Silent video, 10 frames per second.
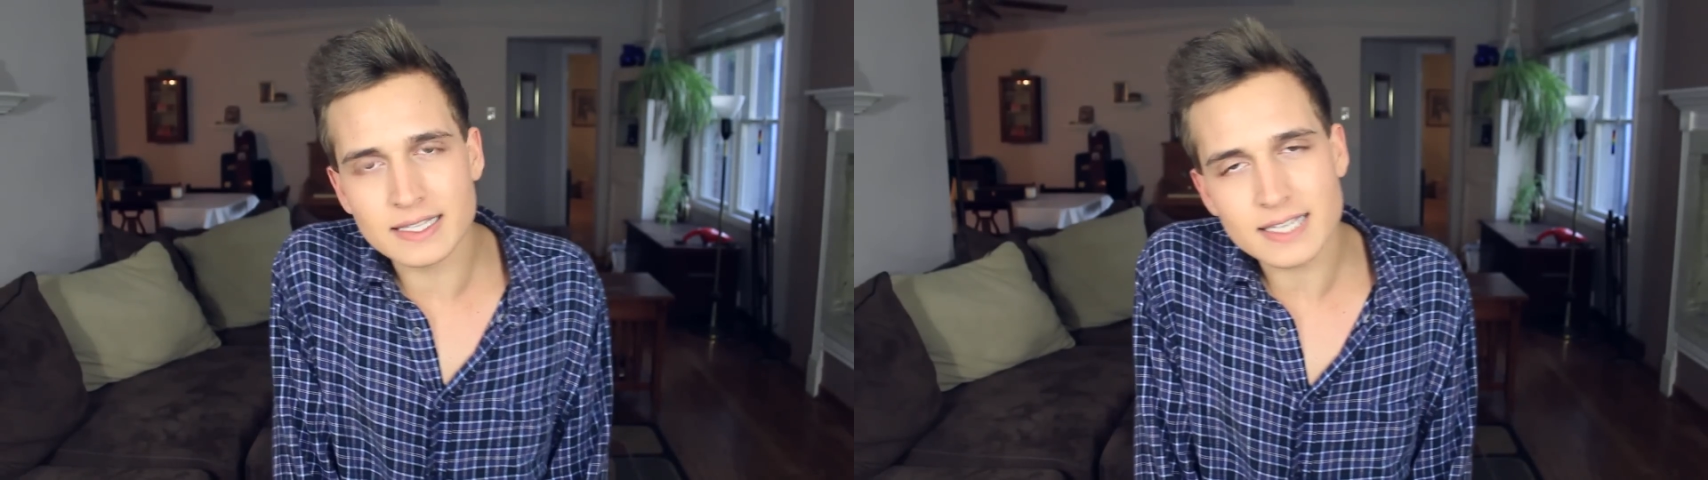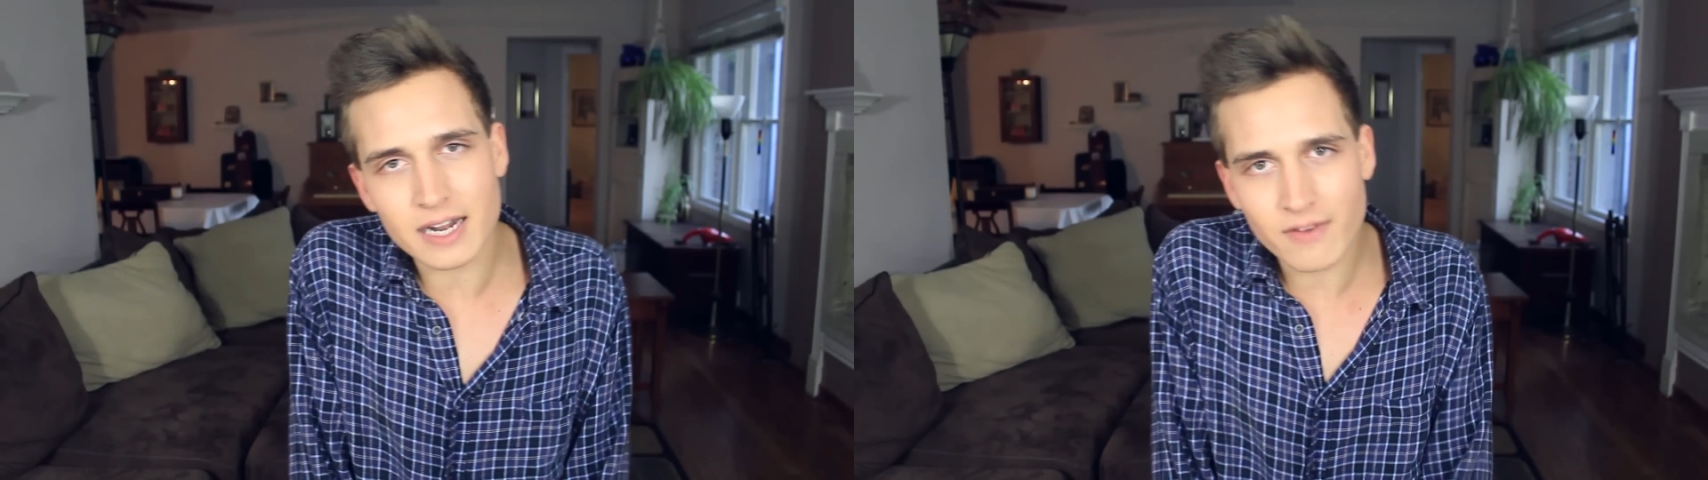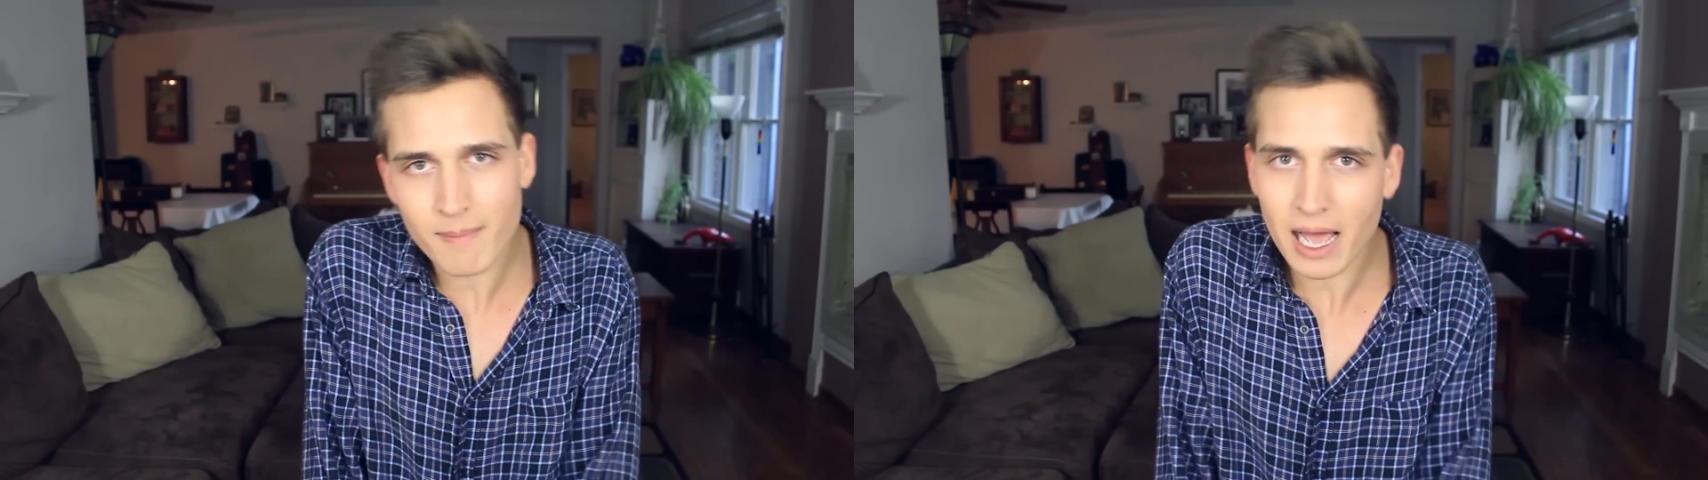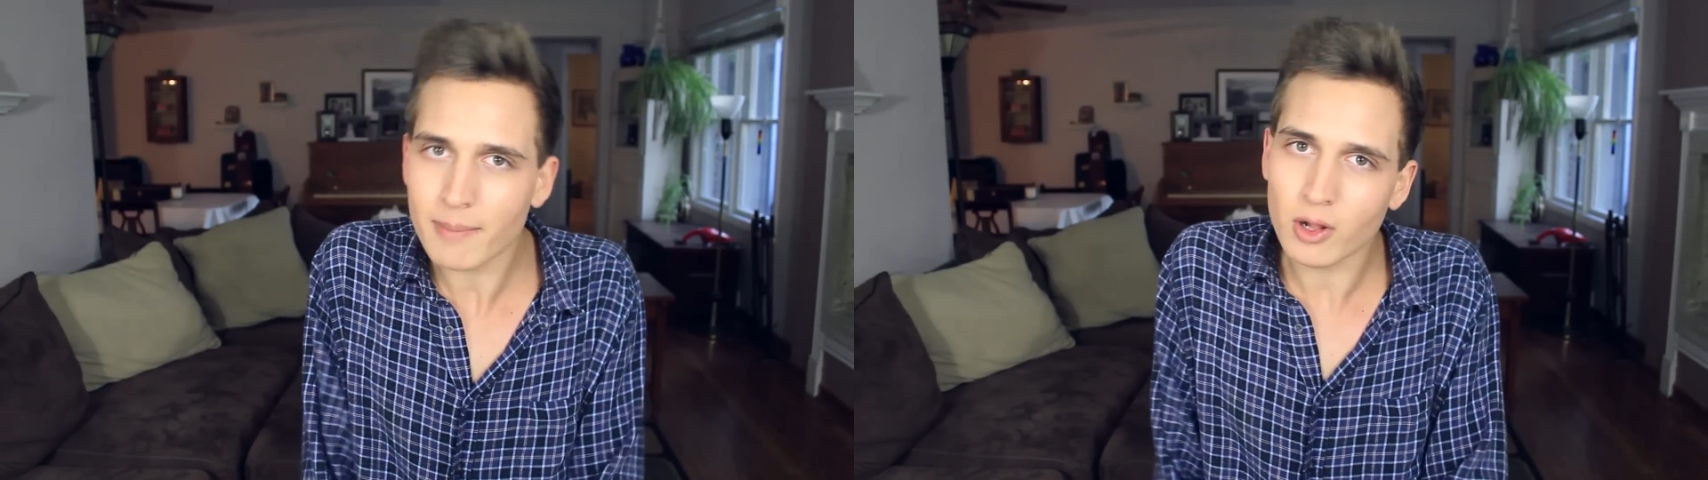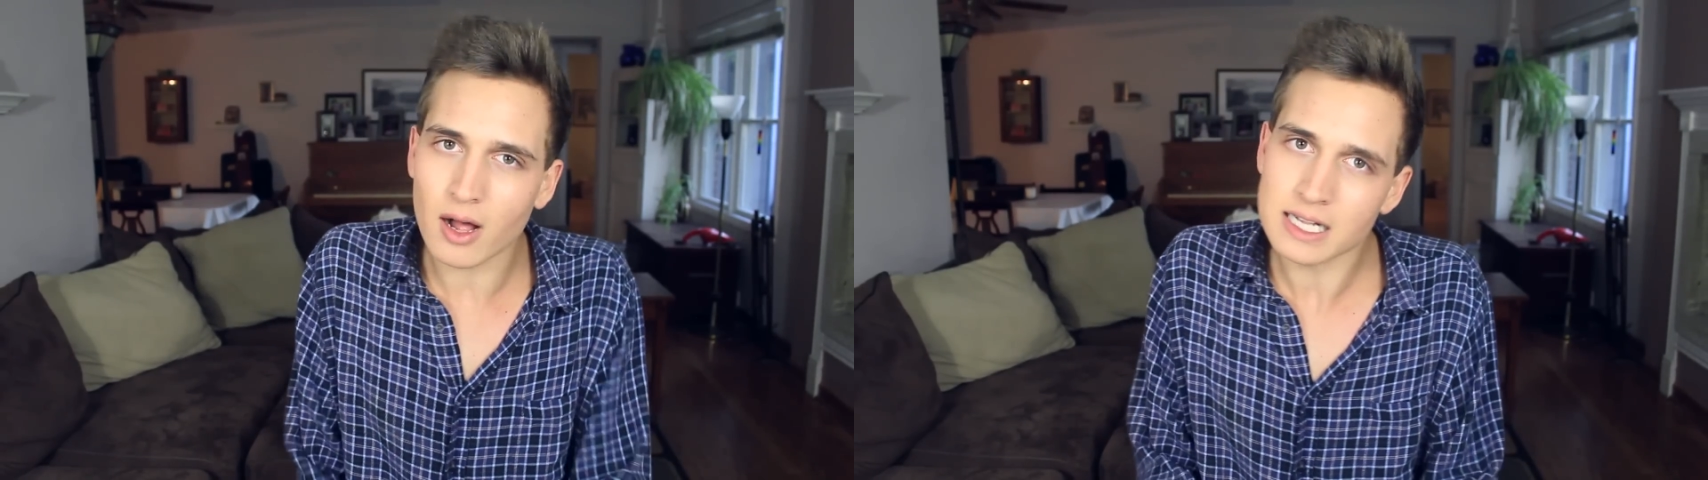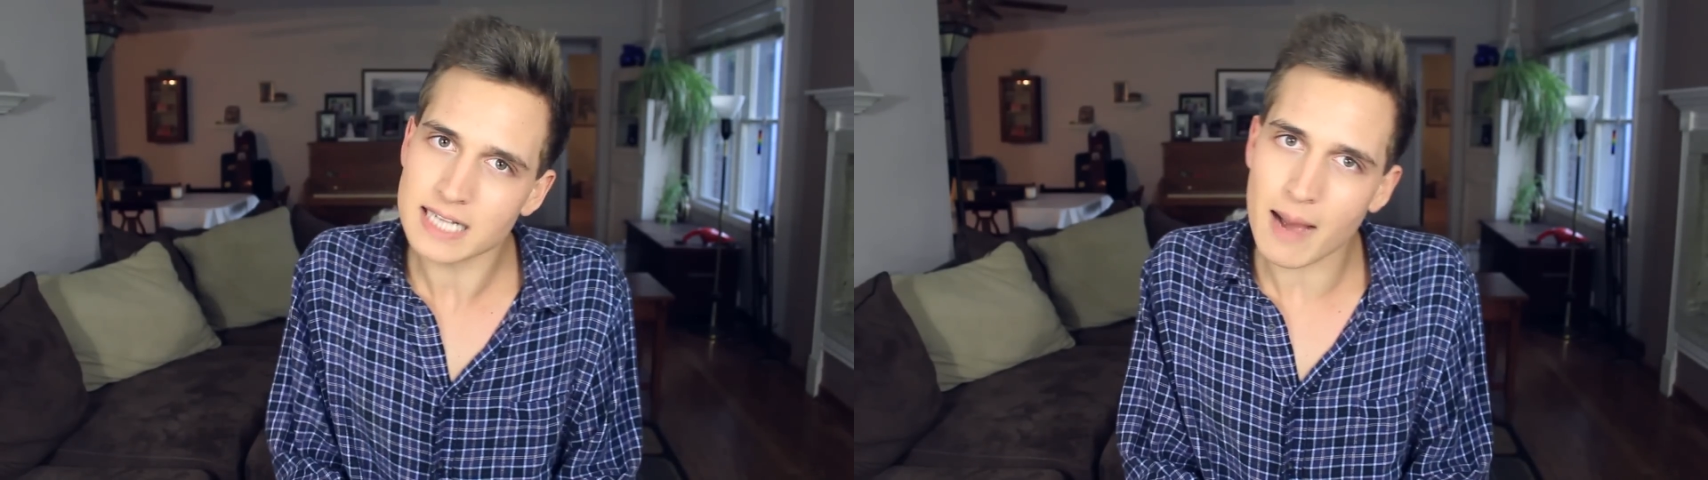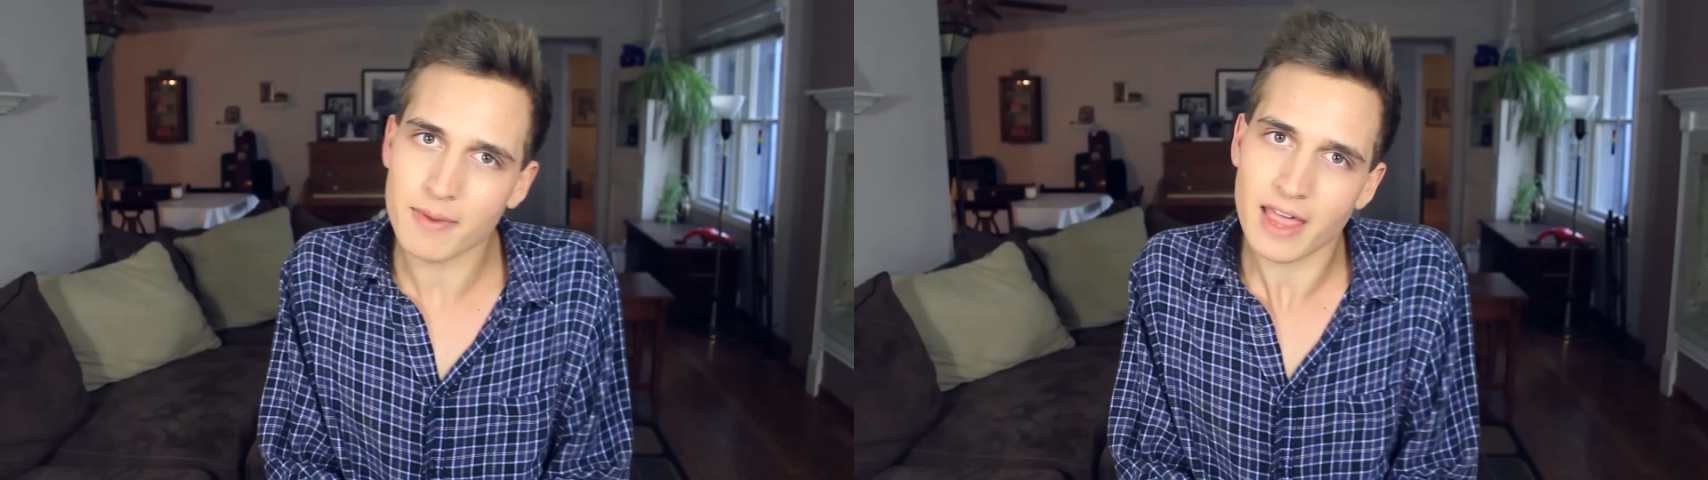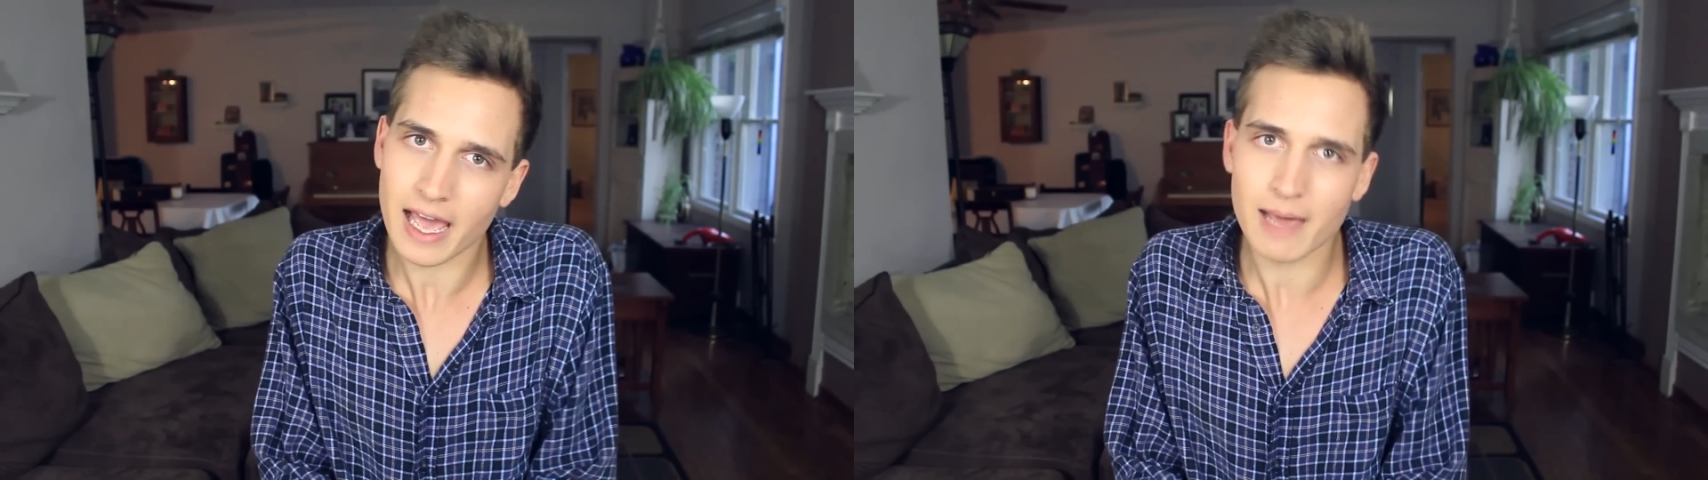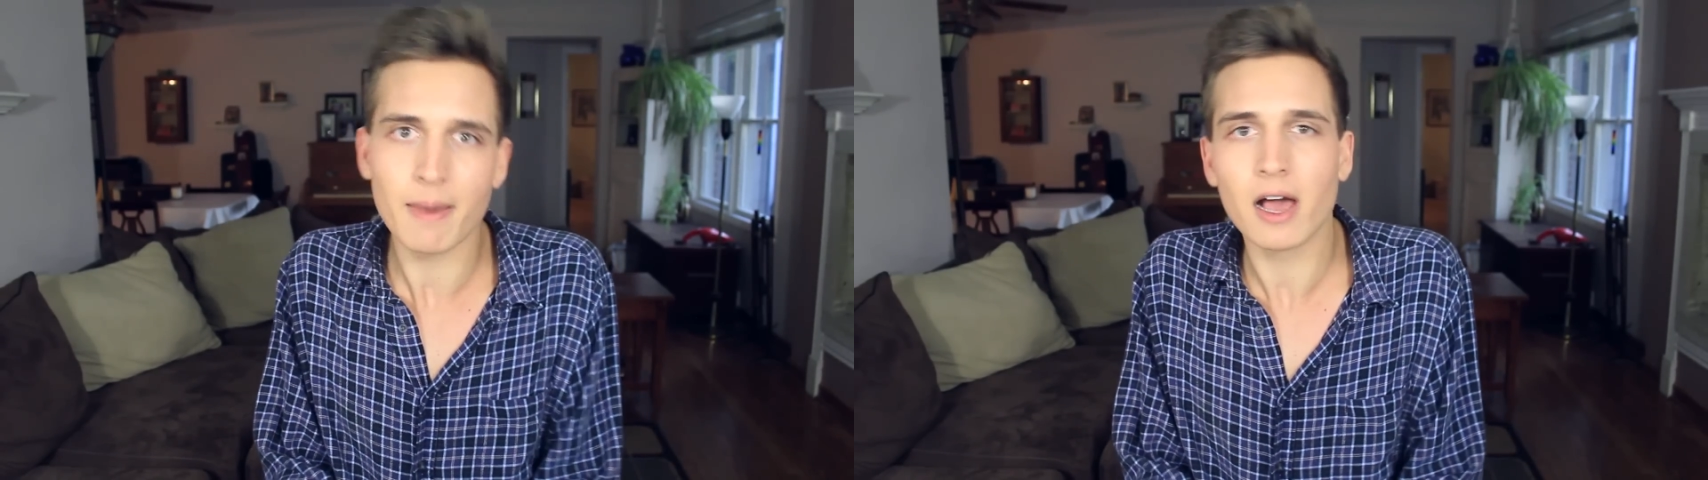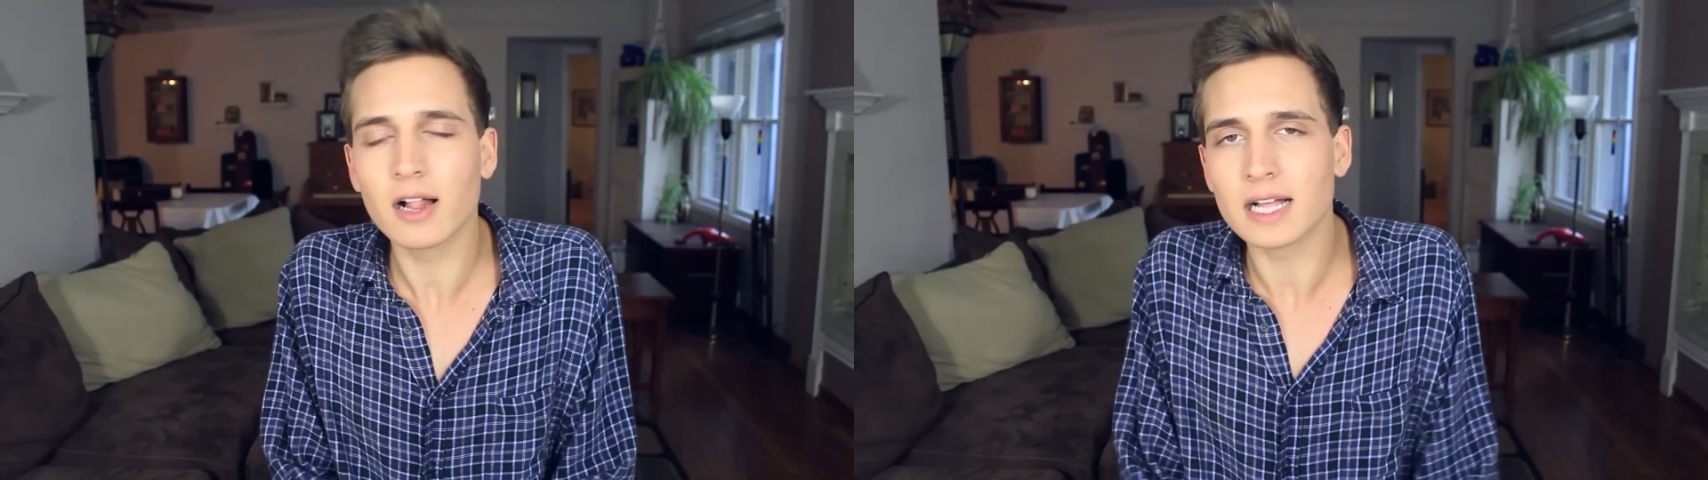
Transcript: instead of a Bible on top of the hay bale